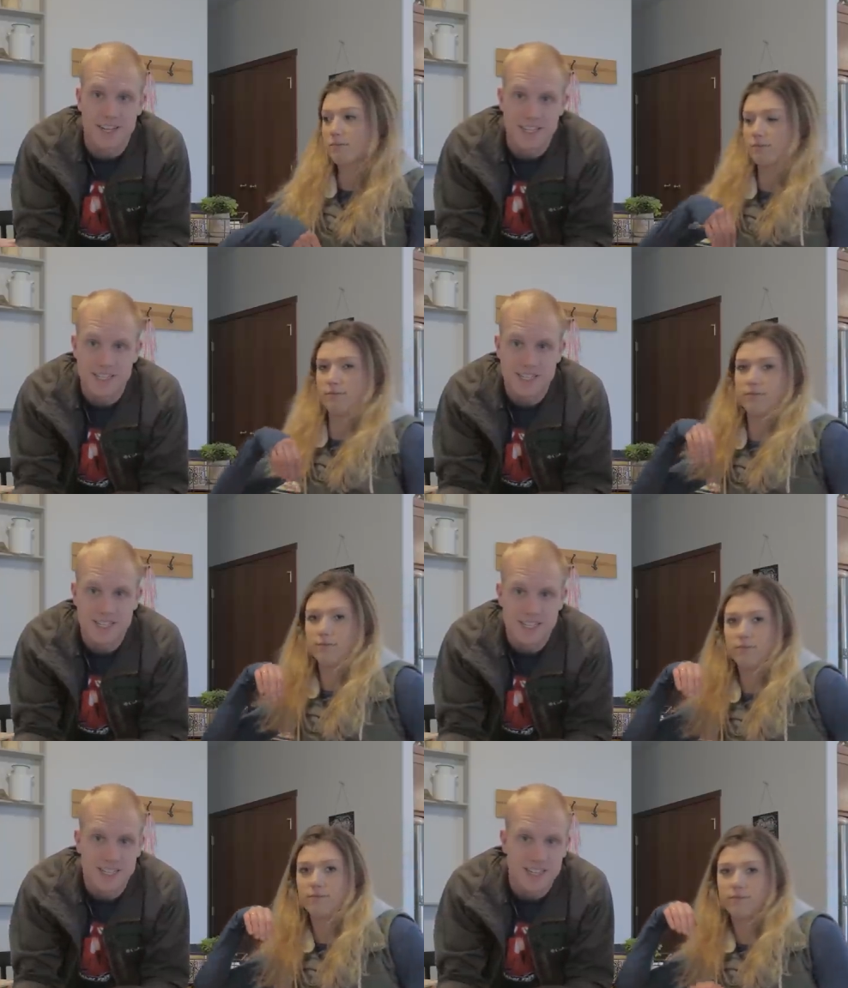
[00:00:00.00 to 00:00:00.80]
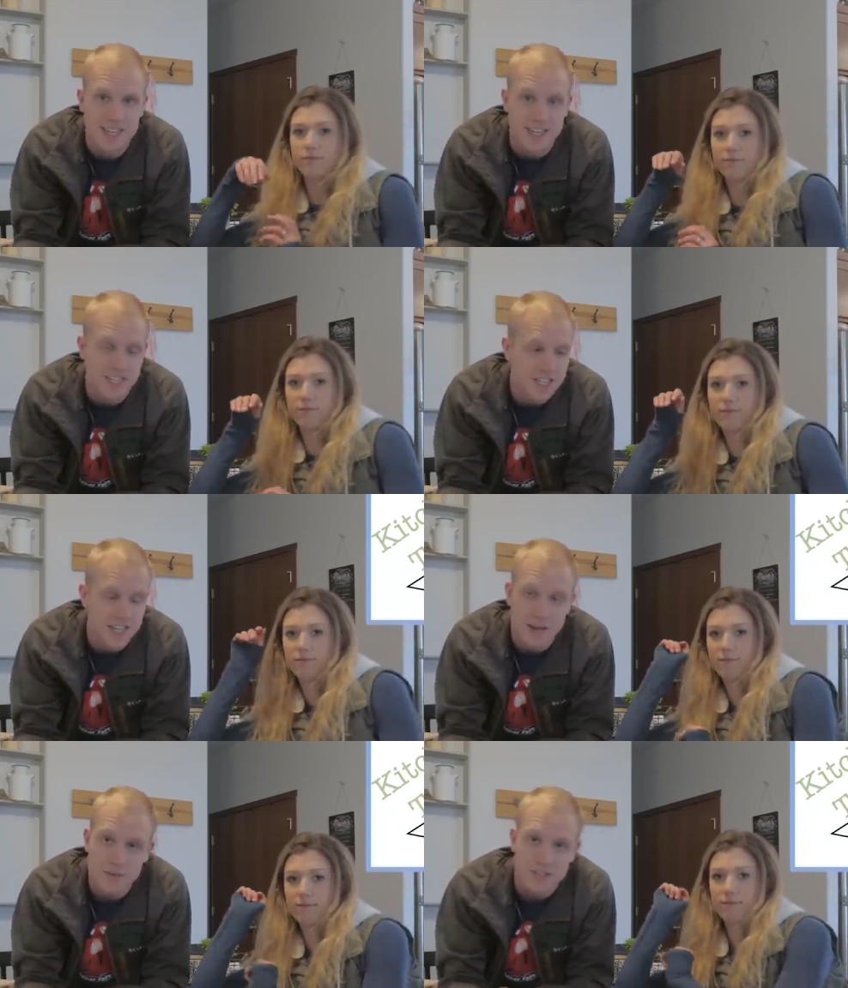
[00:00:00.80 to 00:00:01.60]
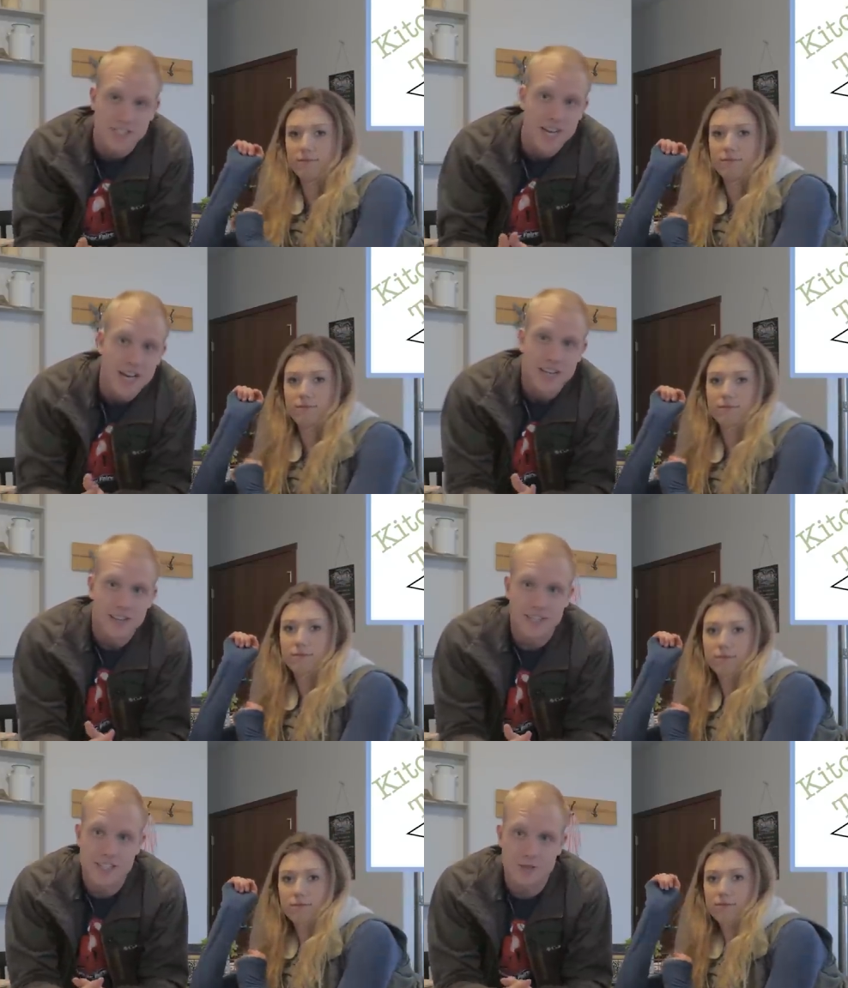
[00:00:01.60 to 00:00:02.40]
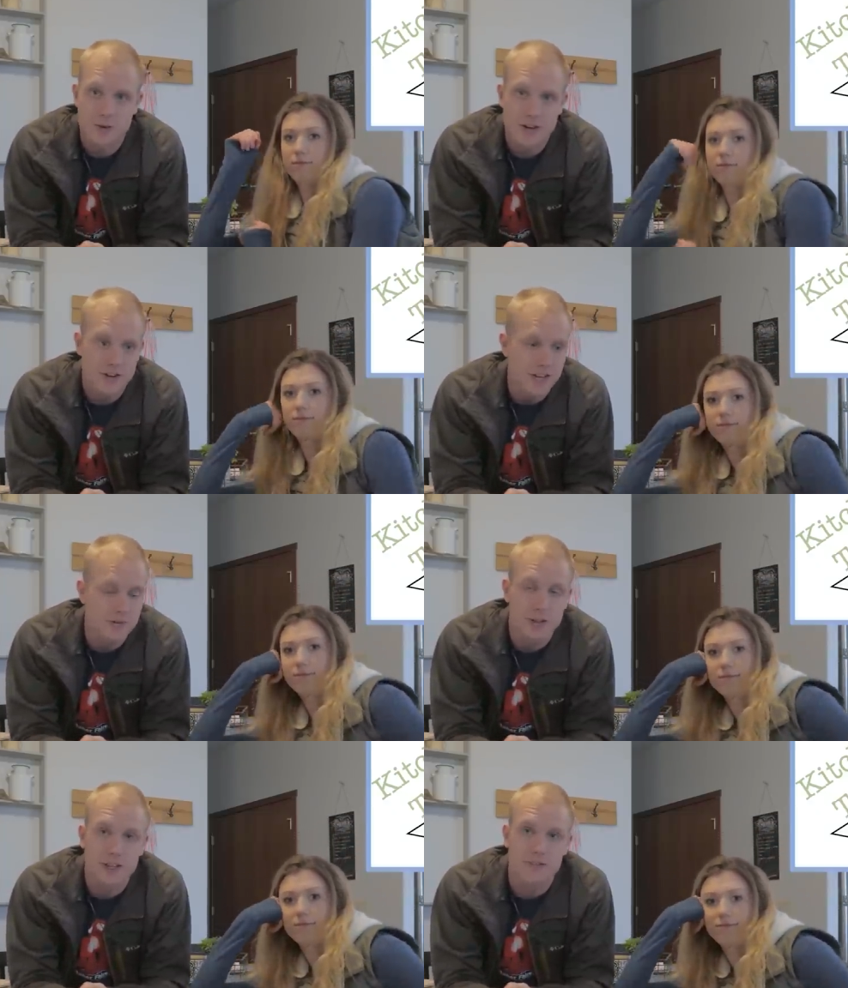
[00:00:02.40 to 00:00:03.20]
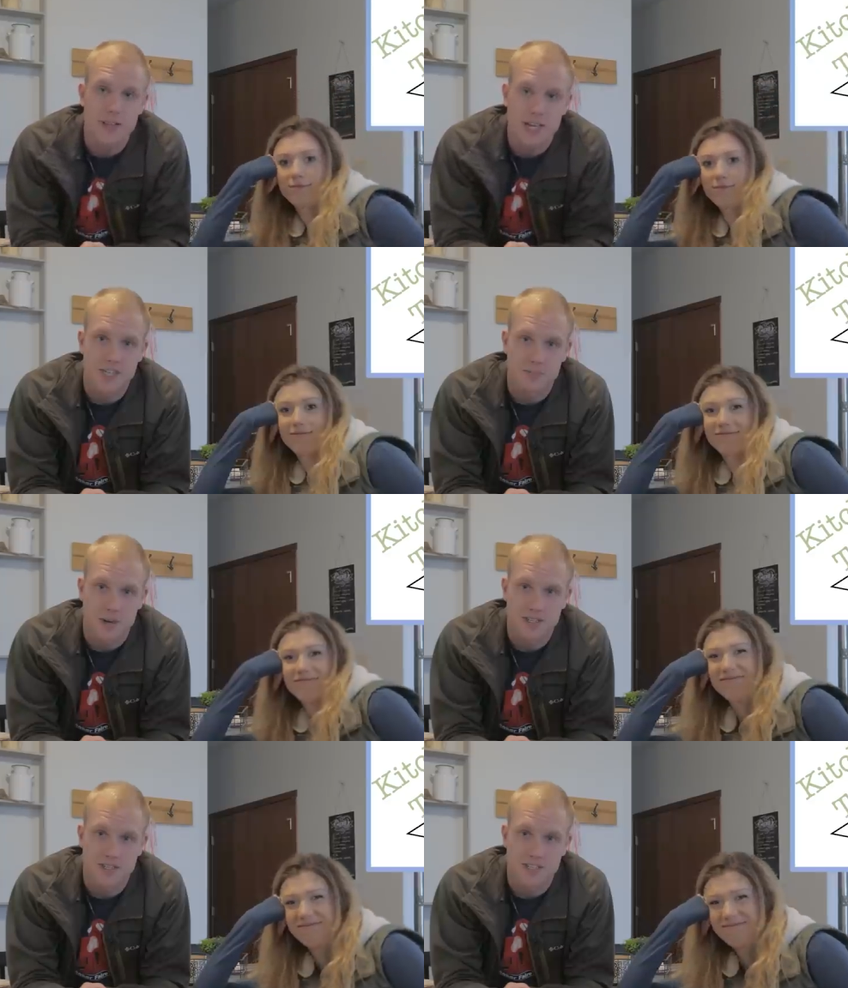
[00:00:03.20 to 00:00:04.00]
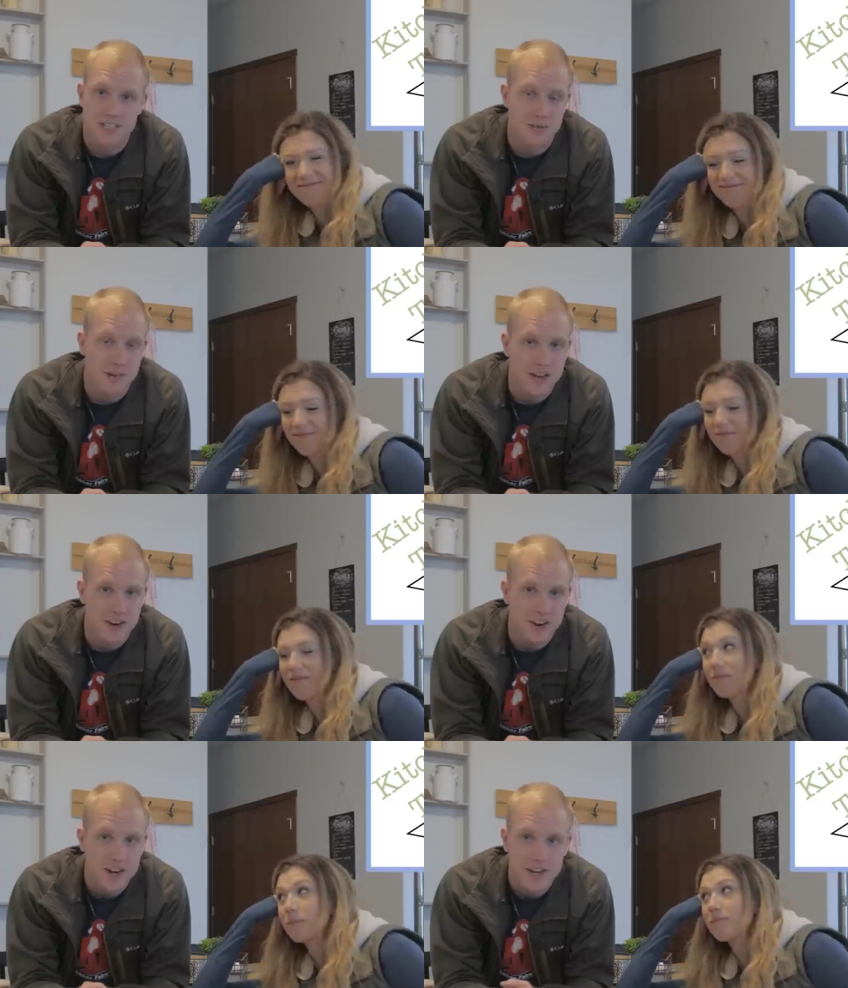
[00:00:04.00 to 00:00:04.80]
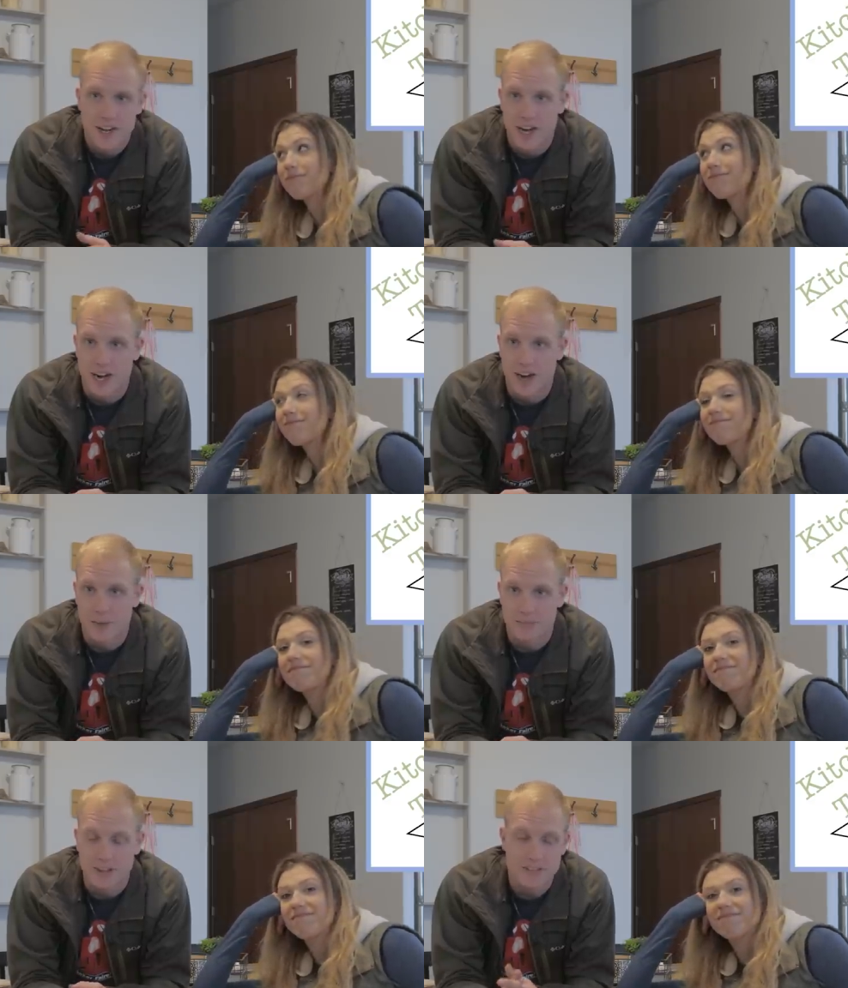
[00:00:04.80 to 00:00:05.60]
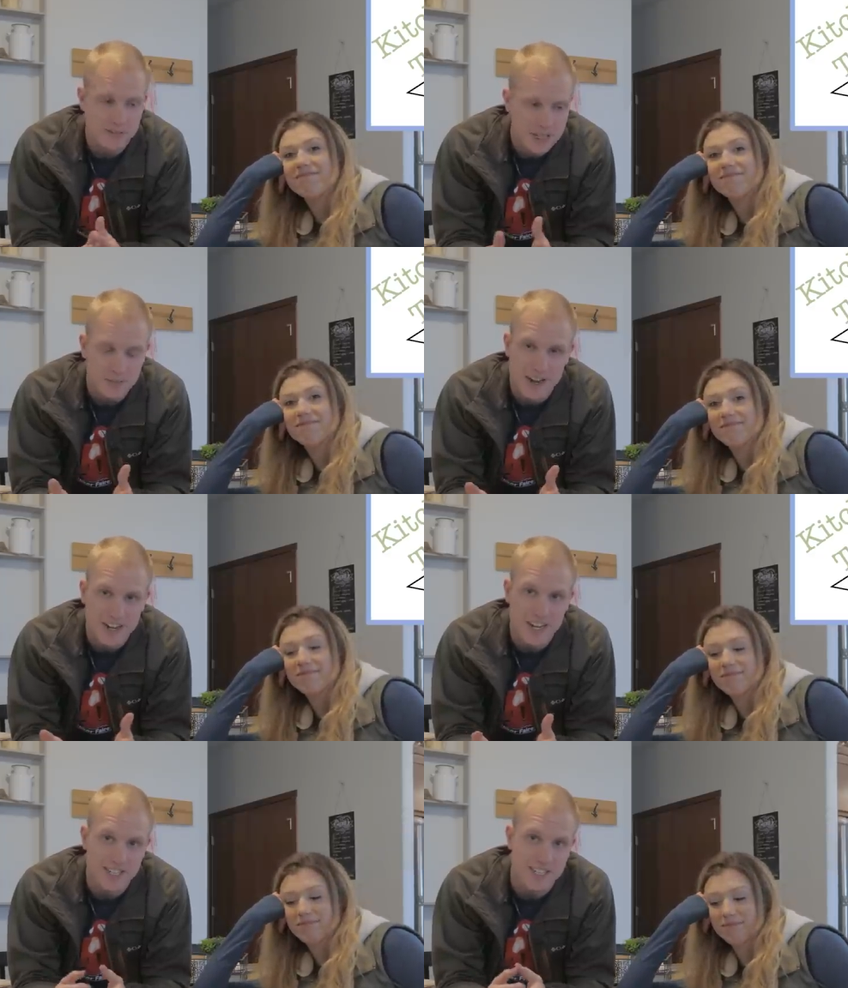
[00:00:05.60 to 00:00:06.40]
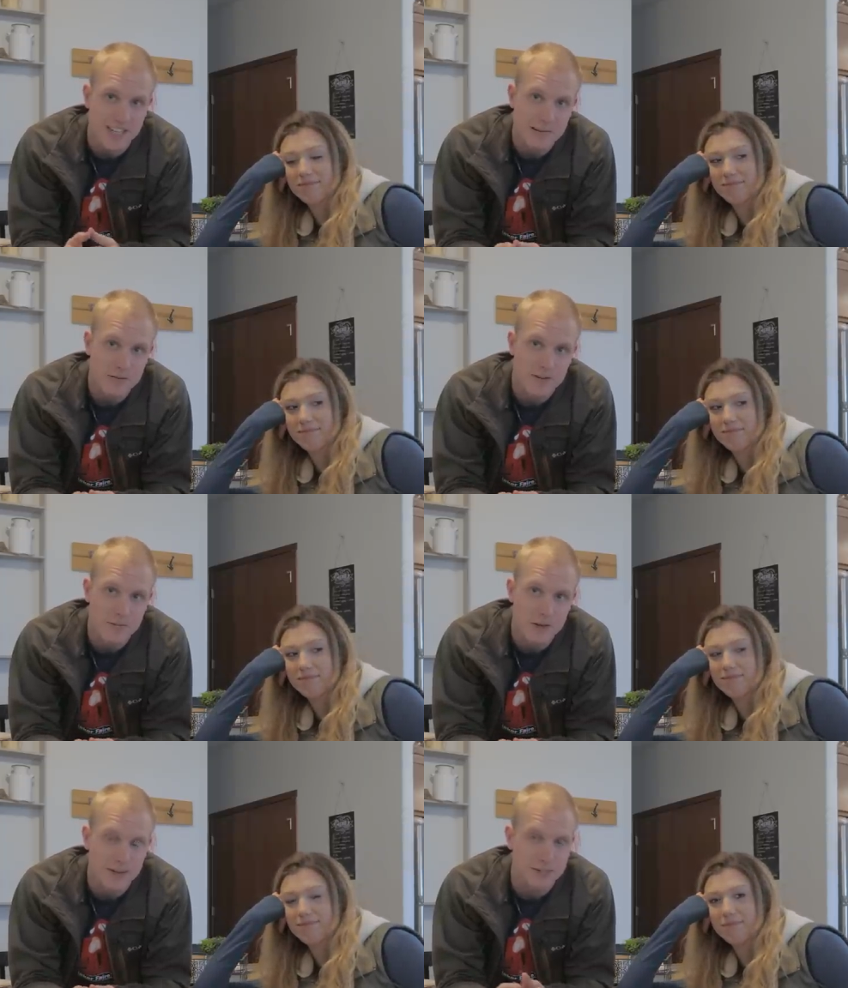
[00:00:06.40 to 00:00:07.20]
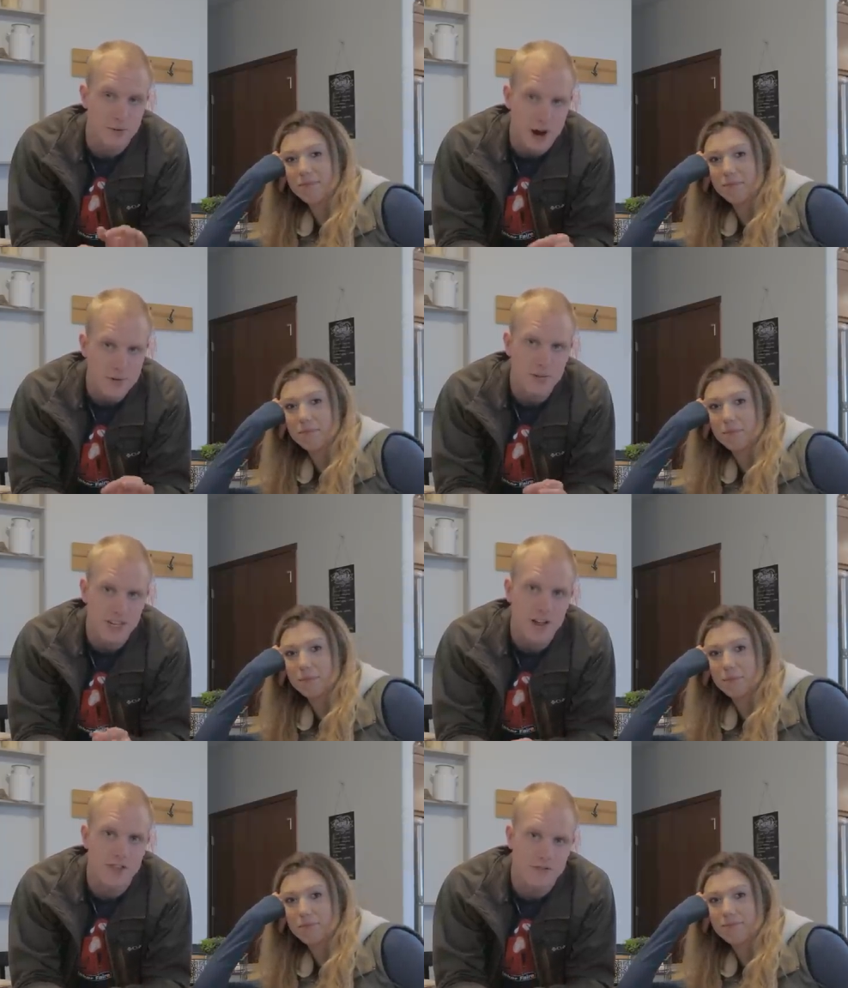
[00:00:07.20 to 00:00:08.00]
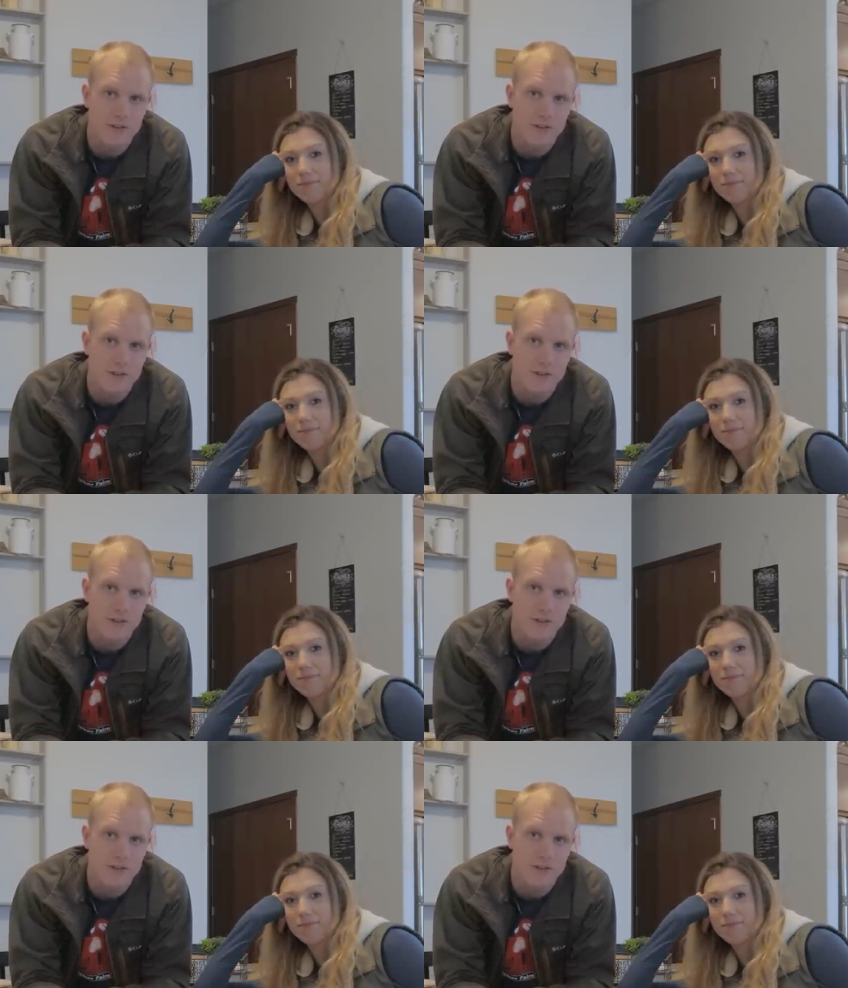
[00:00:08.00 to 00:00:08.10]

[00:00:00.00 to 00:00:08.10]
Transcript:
Speaker 1: is kitchen tables this is where you can really flex your muscles as a maker. Um, if somebody's buying a kitchen table from you, it's probably not the